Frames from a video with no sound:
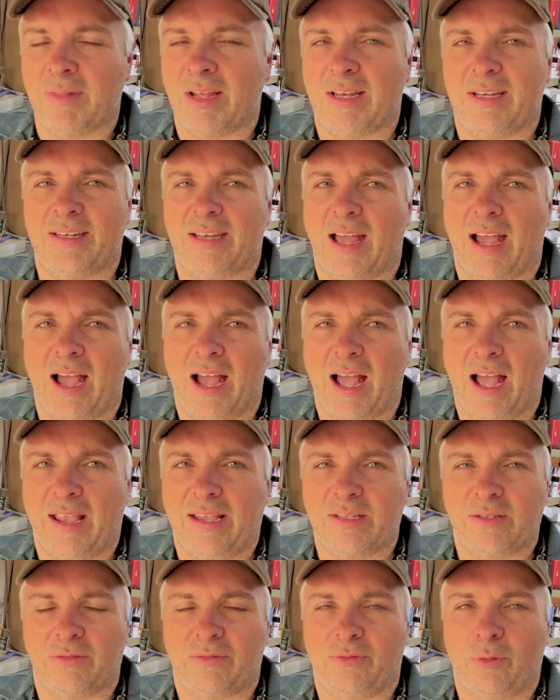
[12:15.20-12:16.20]
nah,
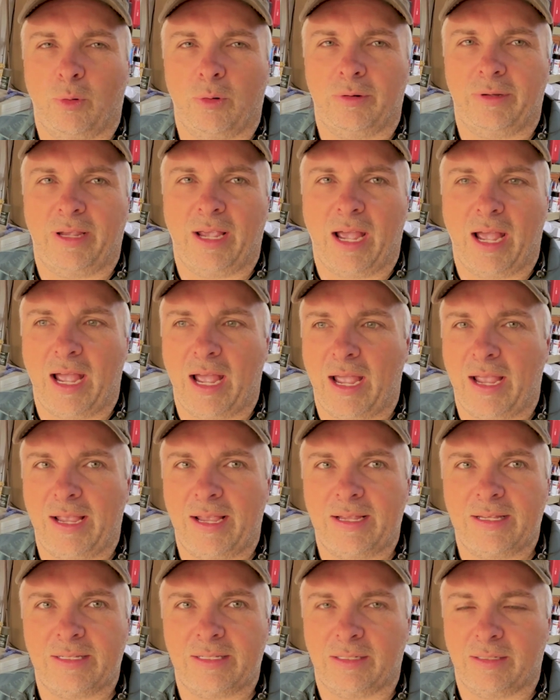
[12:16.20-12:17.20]
he's a Ford guy,
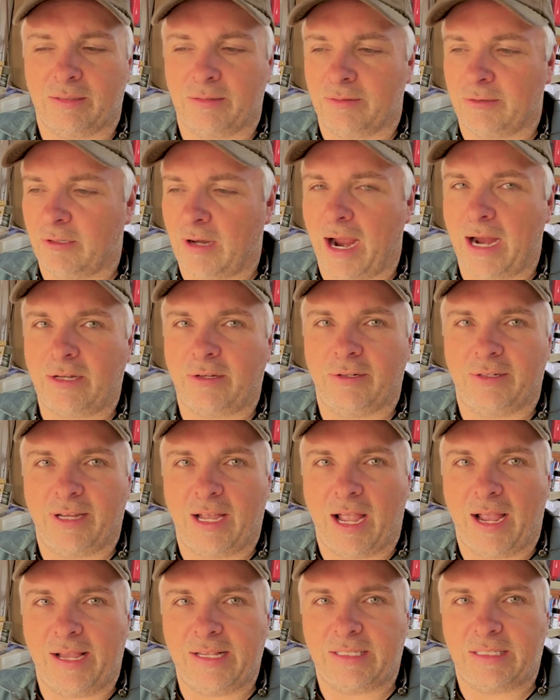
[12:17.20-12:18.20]
he's a tractor
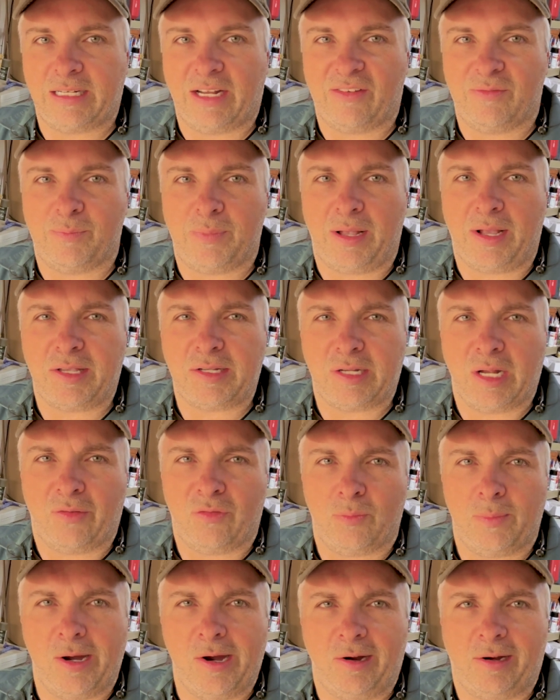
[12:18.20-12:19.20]
guy, he's gonna have big stuff,
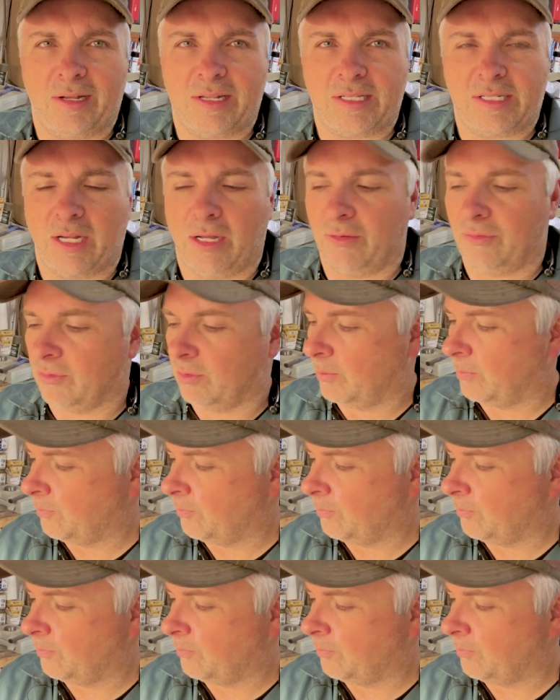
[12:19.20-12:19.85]
American stuff.